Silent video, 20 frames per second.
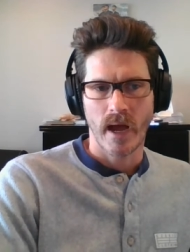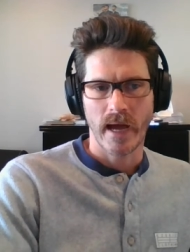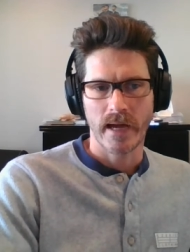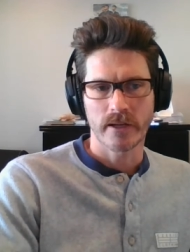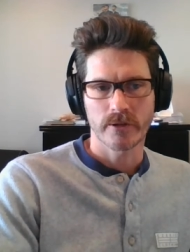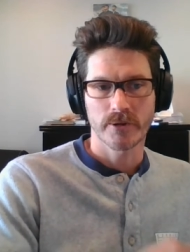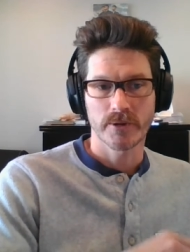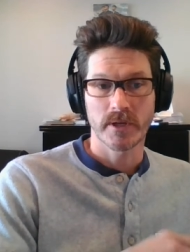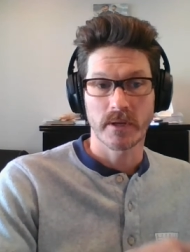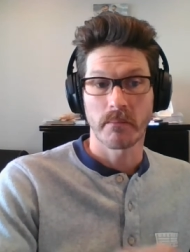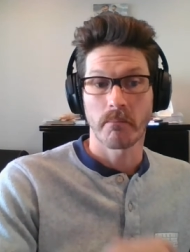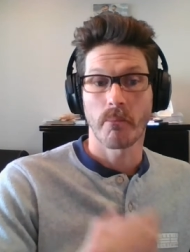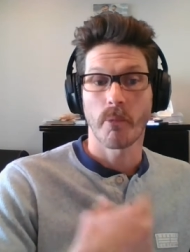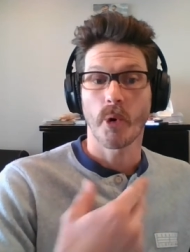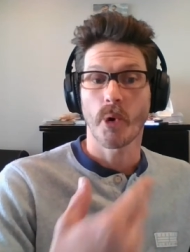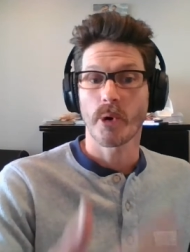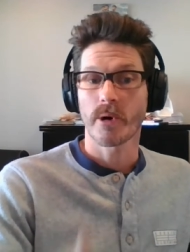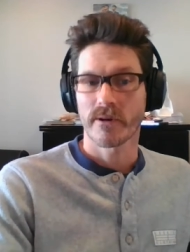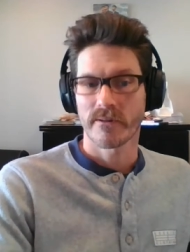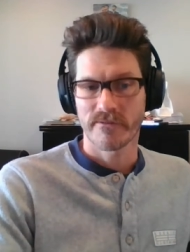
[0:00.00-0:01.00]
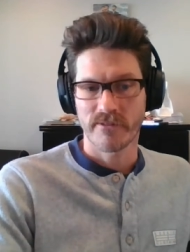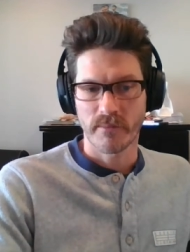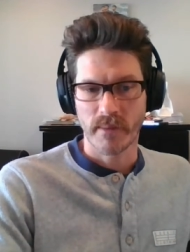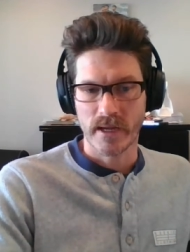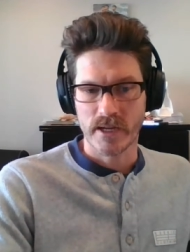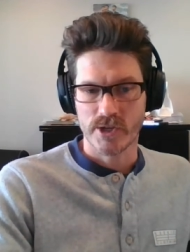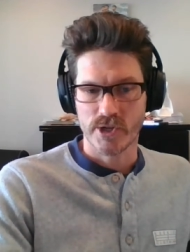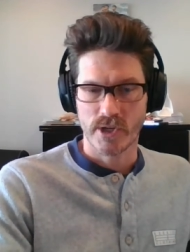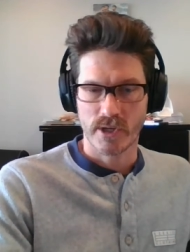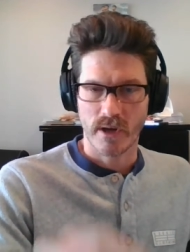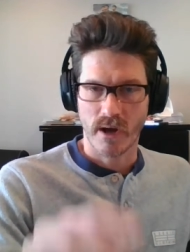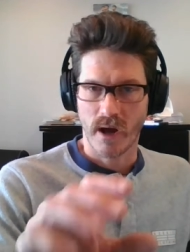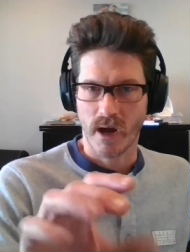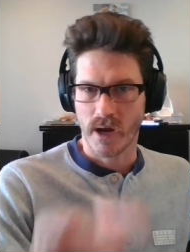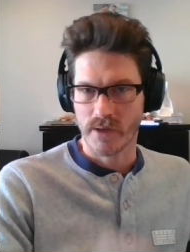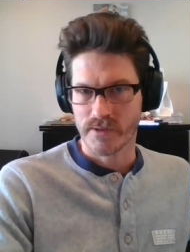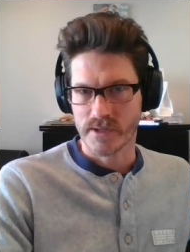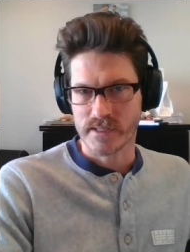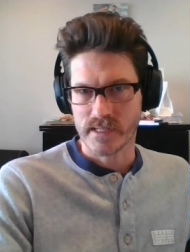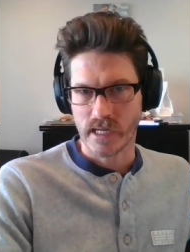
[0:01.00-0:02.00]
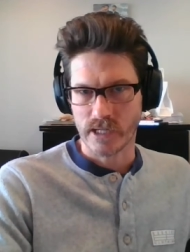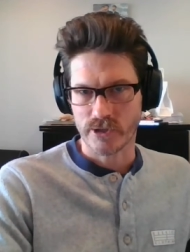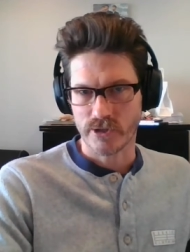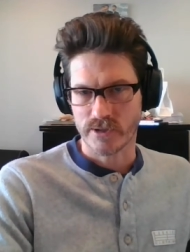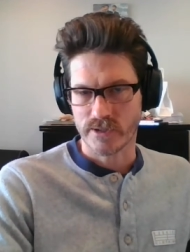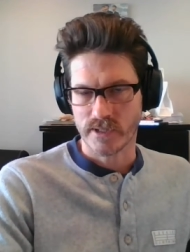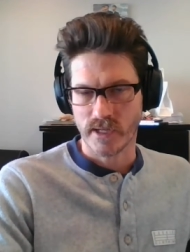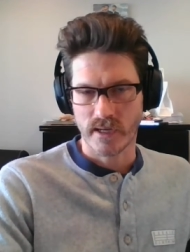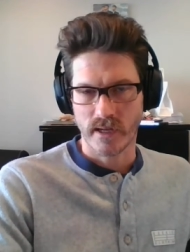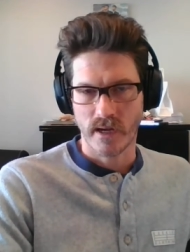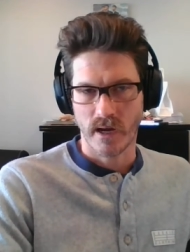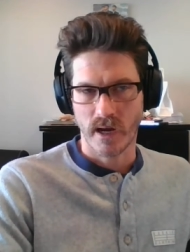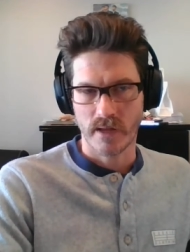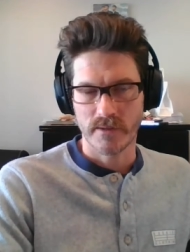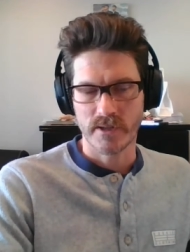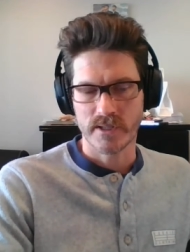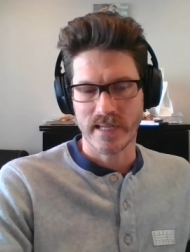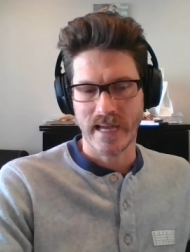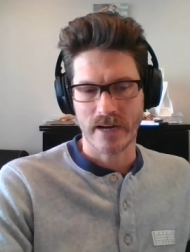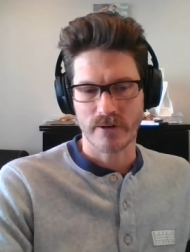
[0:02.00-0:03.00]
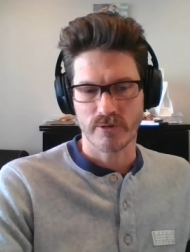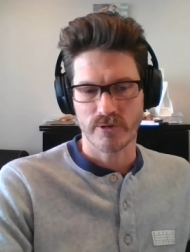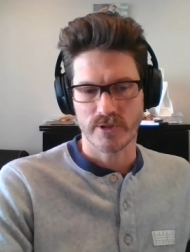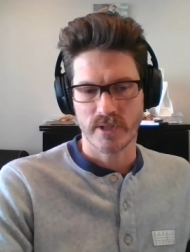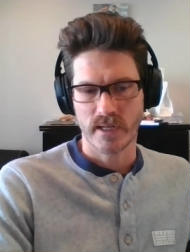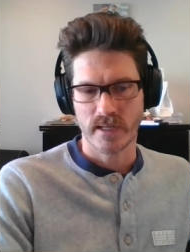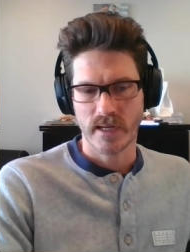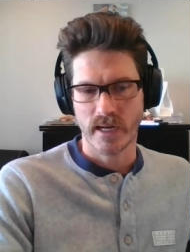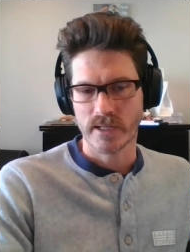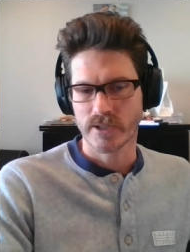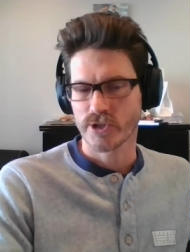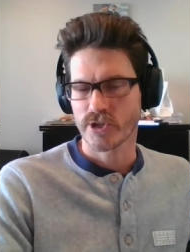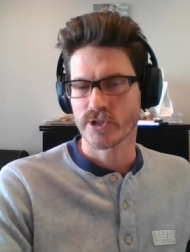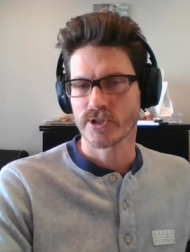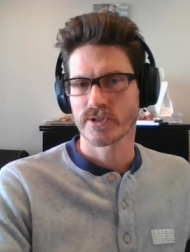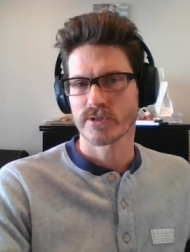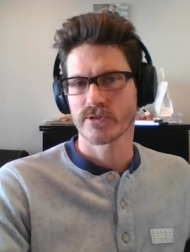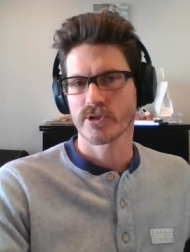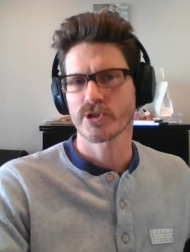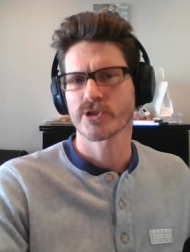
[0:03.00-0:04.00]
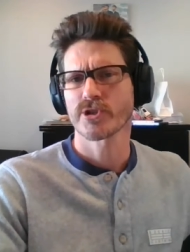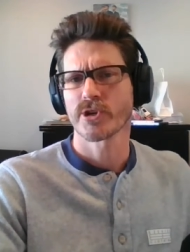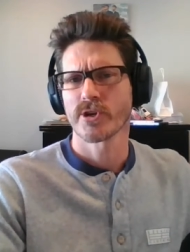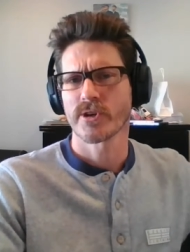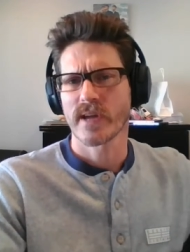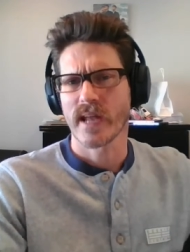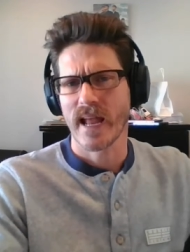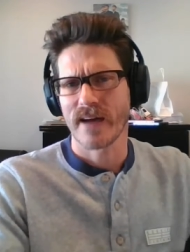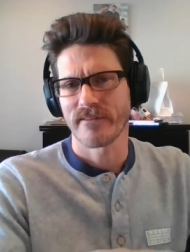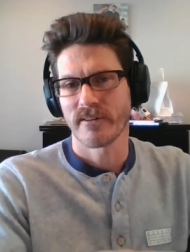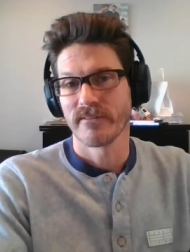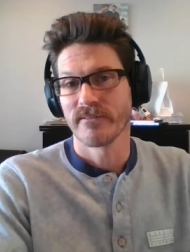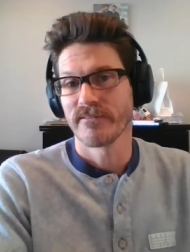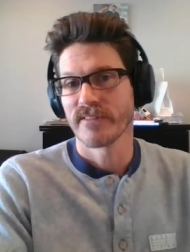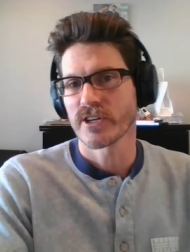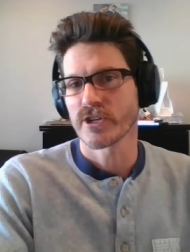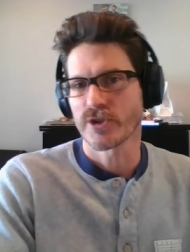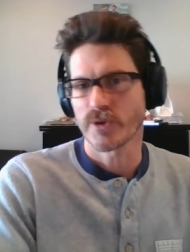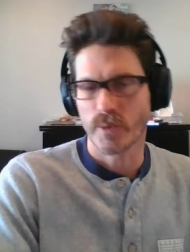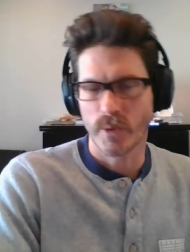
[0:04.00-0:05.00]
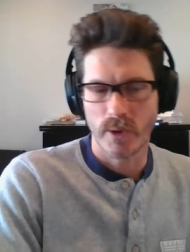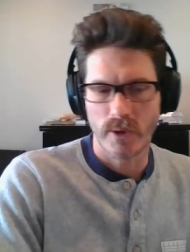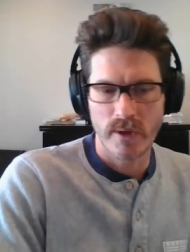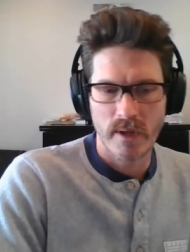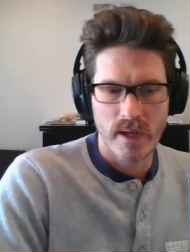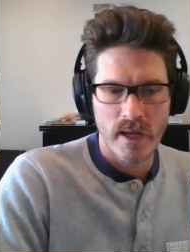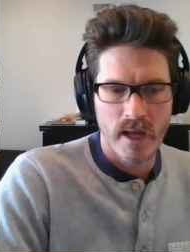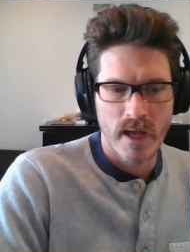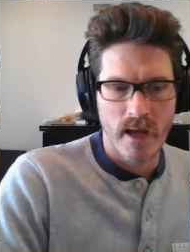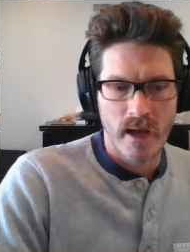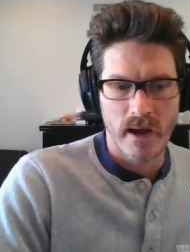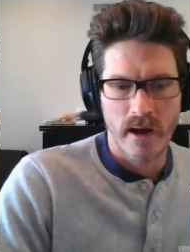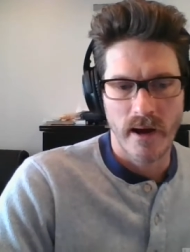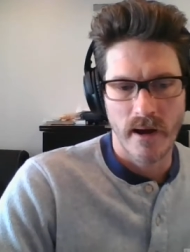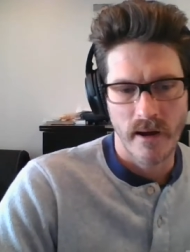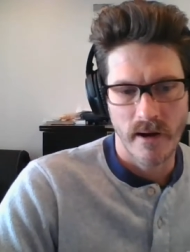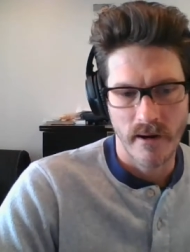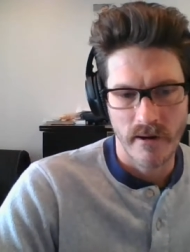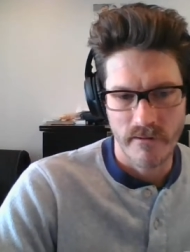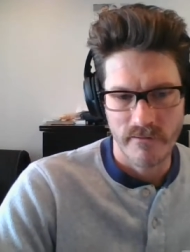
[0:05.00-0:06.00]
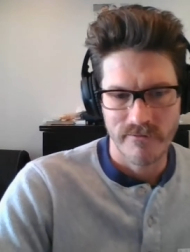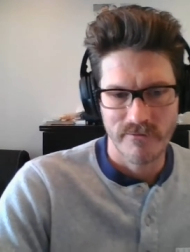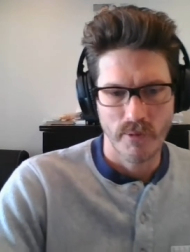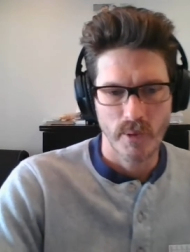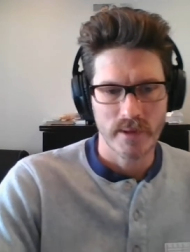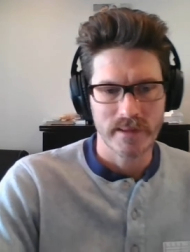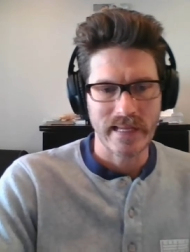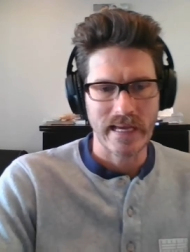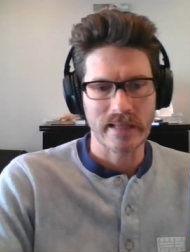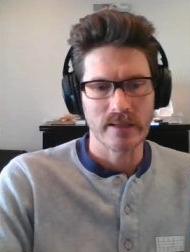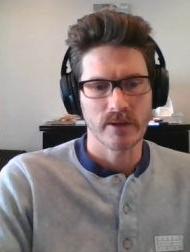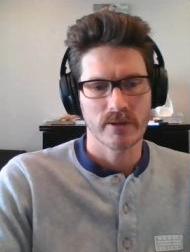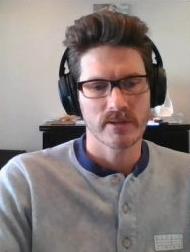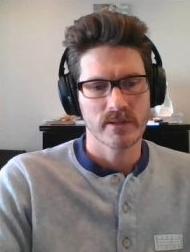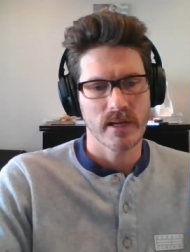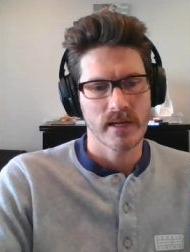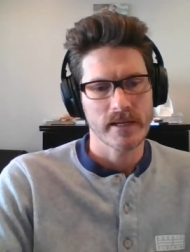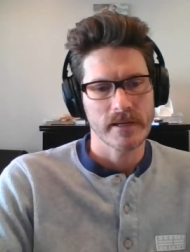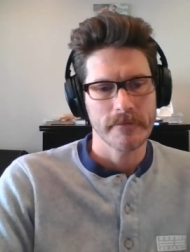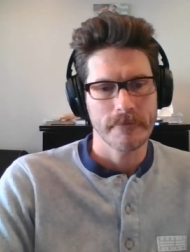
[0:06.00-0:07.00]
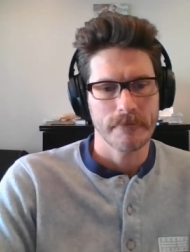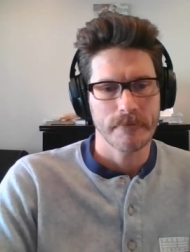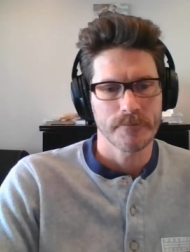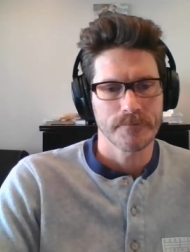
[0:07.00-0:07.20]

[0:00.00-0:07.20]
I included more information on this actual set on this actual study guide just just so you can have a visual of what that looks like.